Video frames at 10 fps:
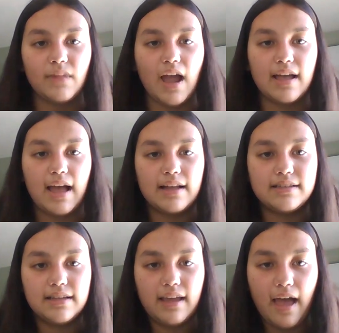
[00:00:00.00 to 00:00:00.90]
I had
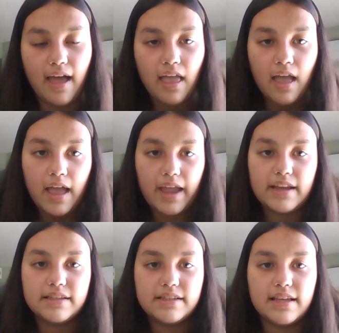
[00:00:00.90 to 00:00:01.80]
to get
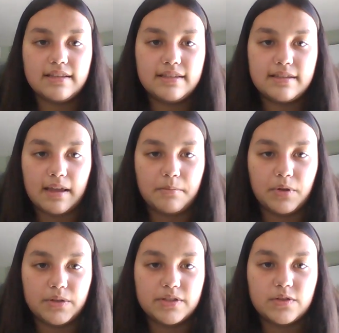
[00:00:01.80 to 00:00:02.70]
18
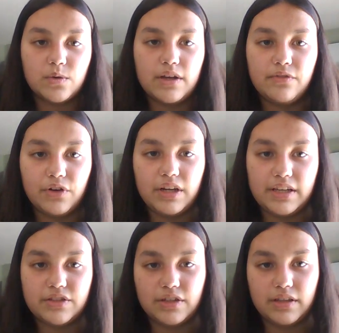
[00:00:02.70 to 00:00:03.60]
samples, three for
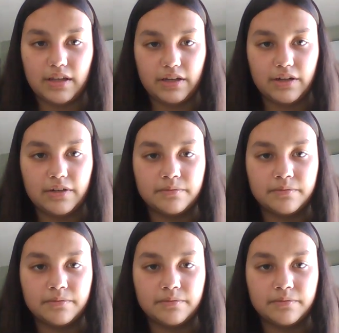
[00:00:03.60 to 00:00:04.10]
each litter.